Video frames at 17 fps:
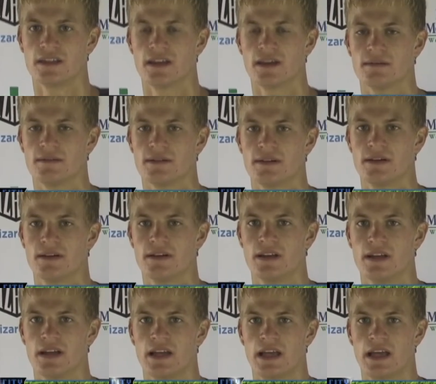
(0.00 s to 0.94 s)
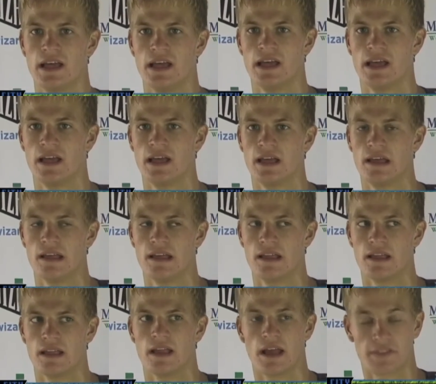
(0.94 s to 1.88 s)
pro contract with the
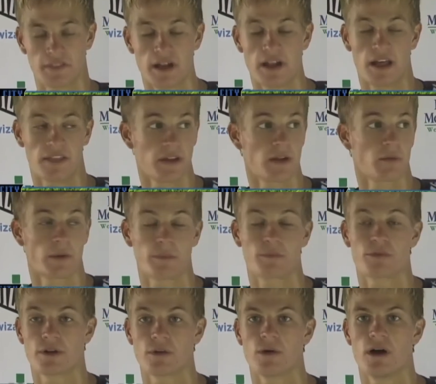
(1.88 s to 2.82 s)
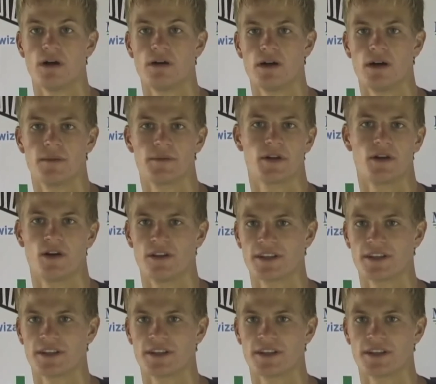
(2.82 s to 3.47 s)
then Wizards 11 years ago.